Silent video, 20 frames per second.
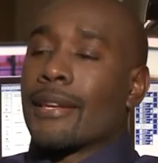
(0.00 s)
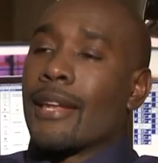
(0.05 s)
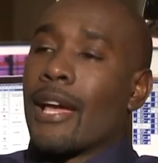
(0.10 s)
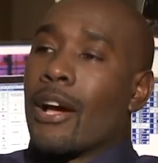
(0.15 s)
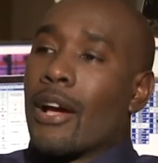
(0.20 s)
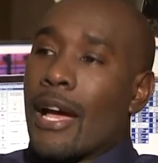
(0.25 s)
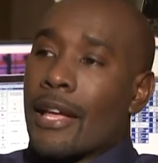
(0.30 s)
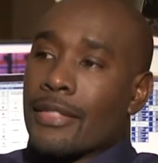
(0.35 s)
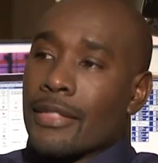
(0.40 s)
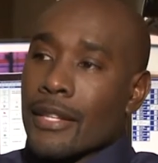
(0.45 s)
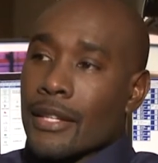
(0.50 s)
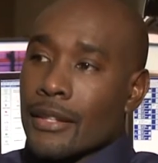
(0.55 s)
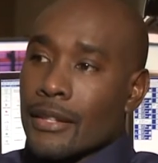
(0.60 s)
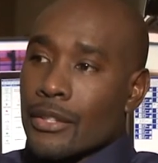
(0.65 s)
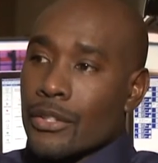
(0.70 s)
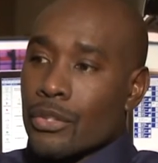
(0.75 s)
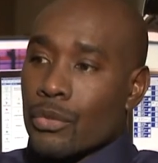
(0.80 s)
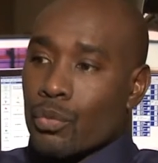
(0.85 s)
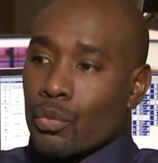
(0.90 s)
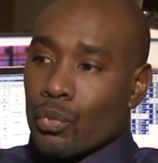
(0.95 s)
a doubt, I think
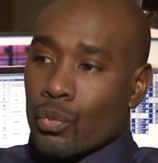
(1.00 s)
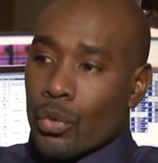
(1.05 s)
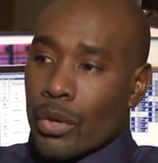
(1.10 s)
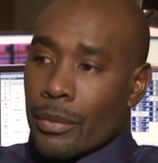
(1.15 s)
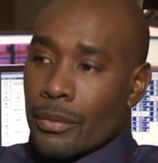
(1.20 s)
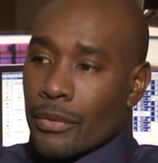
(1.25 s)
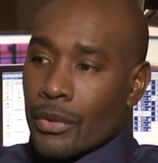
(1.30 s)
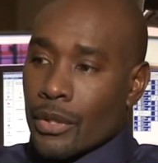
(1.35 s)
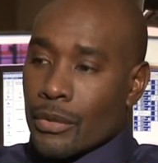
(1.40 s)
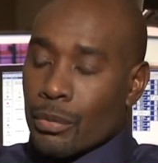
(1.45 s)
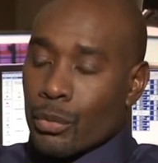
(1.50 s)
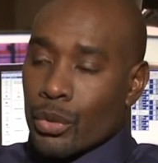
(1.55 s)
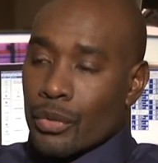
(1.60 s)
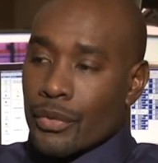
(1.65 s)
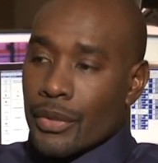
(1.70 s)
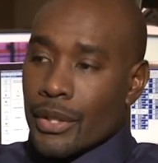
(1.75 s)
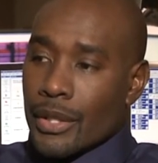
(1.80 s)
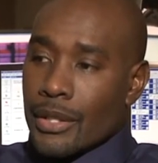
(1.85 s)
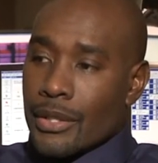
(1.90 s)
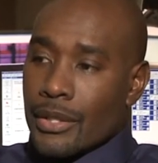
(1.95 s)
this
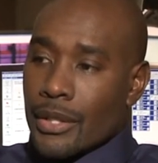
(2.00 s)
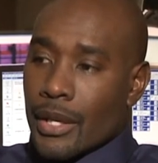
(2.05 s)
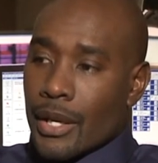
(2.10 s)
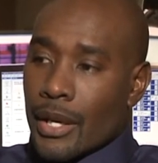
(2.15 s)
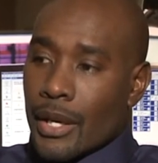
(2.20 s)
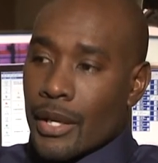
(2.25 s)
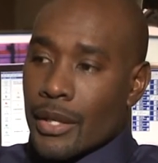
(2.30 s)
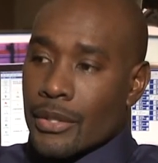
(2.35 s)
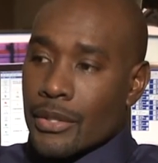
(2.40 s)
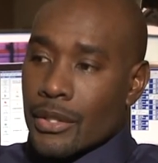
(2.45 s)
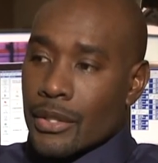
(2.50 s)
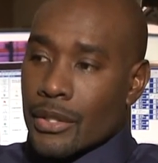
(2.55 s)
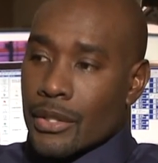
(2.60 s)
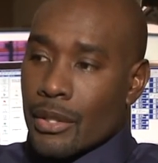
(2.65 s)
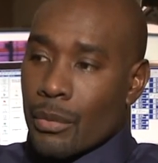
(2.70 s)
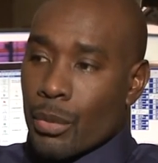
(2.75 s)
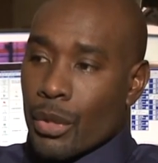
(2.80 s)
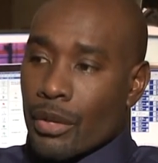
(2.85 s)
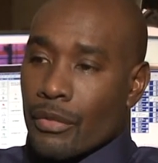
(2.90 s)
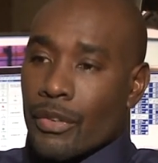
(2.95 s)
movie is
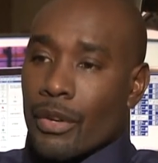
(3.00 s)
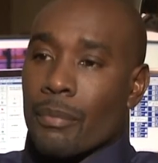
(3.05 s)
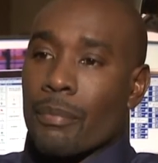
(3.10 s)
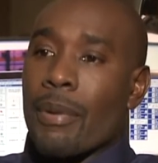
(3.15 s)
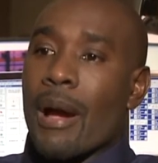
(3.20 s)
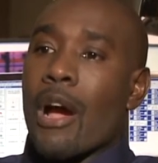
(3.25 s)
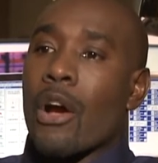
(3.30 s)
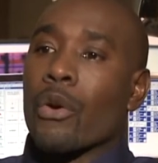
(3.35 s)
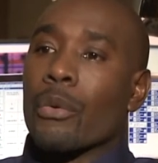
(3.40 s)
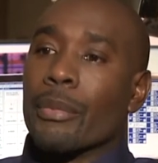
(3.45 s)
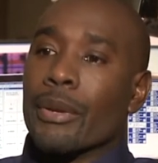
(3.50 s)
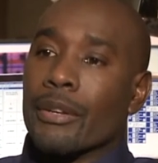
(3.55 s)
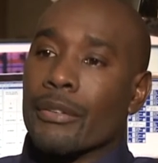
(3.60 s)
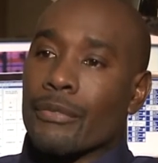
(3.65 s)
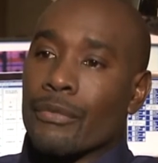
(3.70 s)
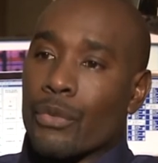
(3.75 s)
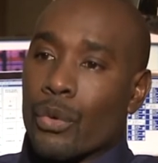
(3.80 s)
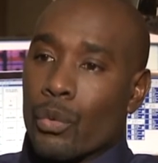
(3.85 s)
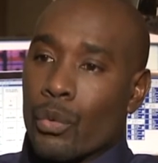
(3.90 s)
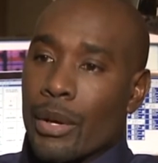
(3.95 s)
somewhat of an empowerment
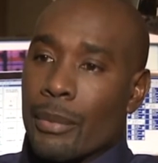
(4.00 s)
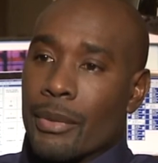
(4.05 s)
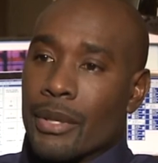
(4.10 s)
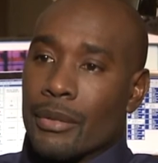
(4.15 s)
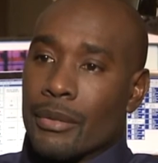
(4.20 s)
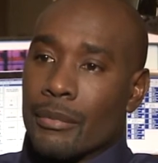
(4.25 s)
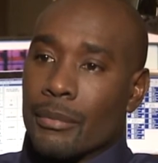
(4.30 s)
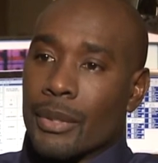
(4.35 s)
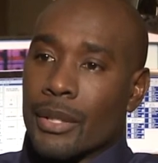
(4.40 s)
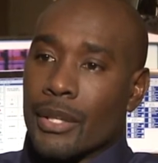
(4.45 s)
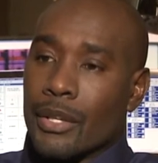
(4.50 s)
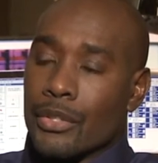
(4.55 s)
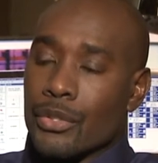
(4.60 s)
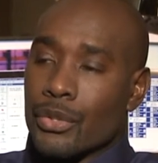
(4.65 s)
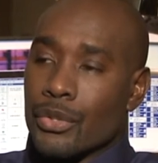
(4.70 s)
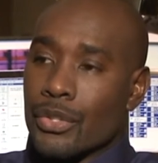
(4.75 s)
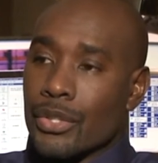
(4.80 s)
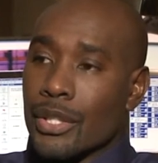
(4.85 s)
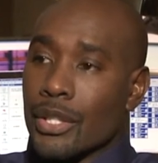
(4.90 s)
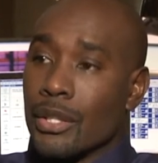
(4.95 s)
for women because
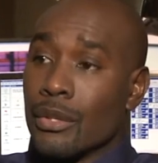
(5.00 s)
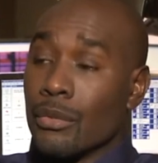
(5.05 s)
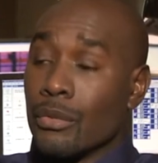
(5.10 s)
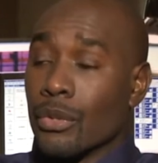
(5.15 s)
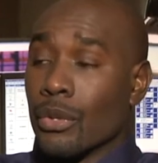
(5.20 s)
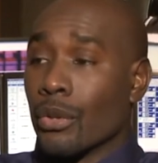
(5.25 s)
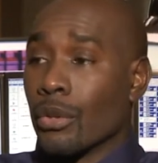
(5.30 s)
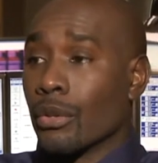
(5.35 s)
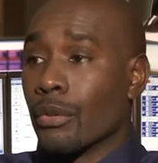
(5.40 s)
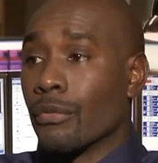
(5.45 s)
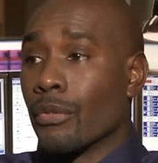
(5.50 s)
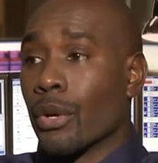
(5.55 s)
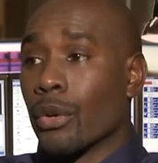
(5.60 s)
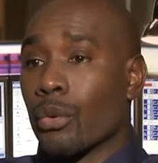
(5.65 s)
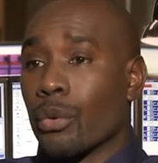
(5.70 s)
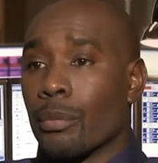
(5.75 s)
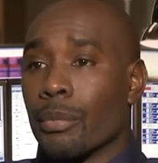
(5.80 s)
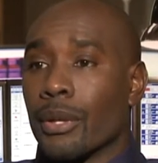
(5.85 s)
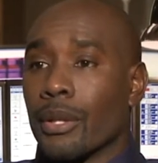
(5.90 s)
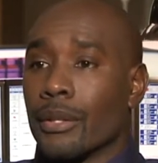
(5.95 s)
you see, you know, the
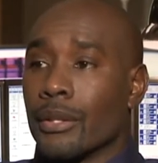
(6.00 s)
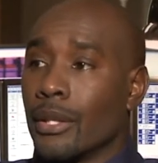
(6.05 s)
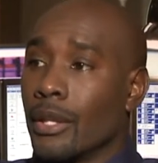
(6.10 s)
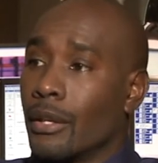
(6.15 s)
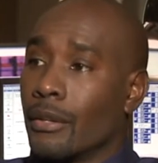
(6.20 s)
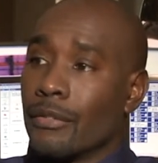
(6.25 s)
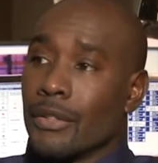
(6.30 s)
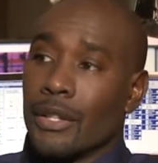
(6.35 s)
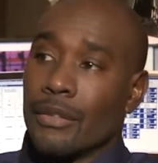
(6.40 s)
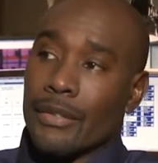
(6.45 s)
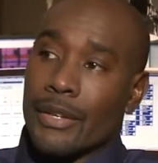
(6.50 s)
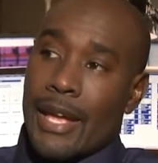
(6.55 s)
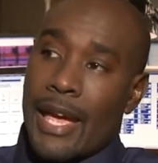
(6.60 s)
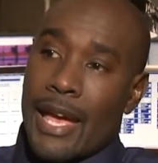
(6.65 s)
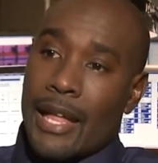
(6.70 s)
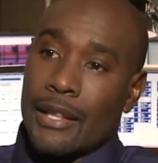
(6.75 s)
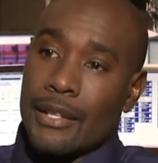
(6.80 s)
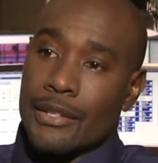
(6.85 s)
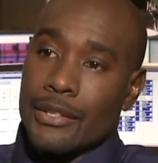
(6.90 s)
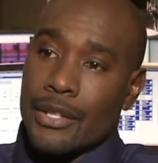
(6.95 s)
vulnerability of even
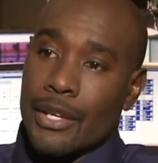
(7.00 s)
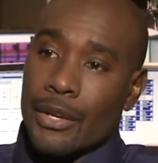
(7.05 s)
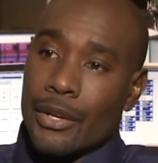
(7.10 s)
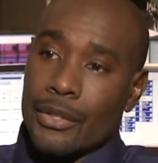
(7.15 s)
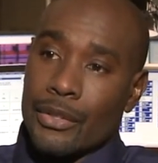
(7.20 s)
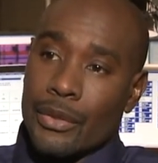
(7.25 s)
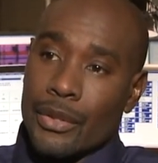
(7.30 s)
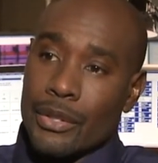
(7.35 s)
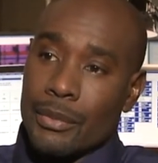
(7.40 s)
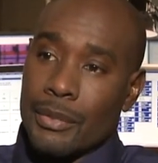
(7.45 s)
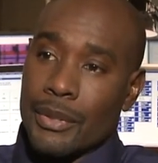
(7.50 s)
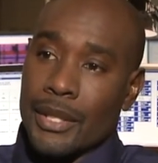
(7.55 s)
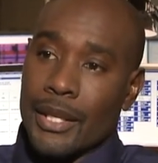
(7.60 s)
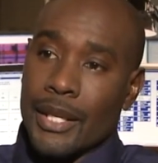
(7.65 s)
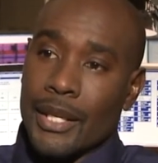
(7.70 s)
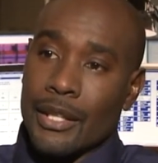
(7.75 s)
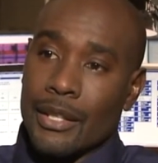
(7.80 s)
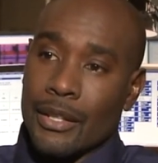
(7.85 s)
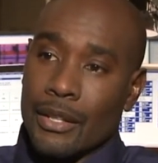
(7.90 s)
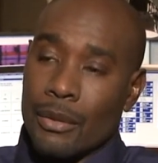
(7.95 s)
Halle's character at the
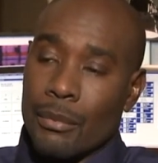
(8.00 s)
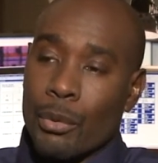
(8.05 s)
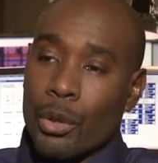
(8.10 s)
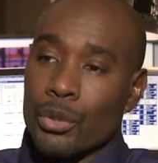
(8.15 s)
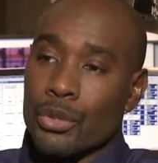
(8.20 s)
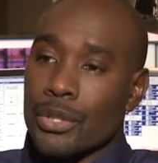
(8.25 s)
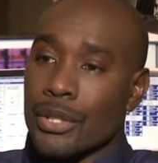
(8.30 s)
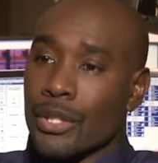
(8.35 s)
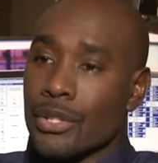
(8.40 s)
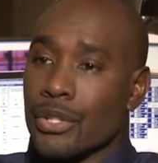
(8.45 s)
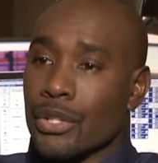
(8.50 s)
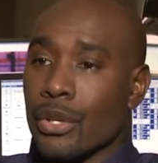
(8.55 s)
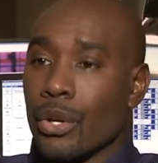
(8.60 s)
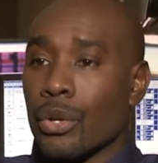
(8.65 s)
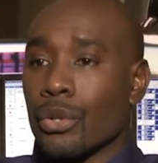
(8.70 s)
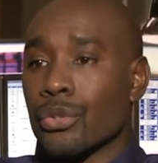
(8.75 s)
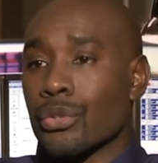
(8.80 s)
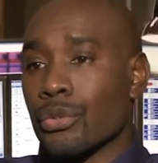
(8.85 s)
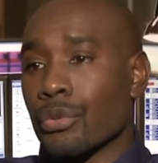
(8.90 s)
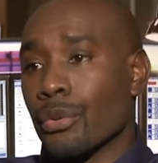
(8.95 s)
beginning and the emotion that she
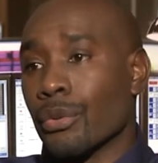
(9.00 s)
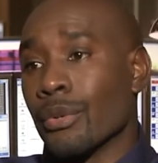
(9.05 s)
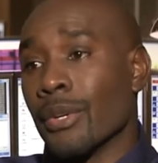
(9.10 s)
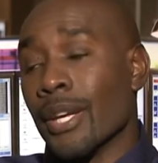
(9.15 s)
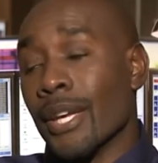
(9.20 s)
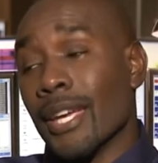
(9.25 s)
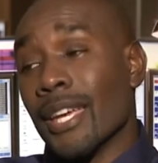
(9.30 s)
goes through,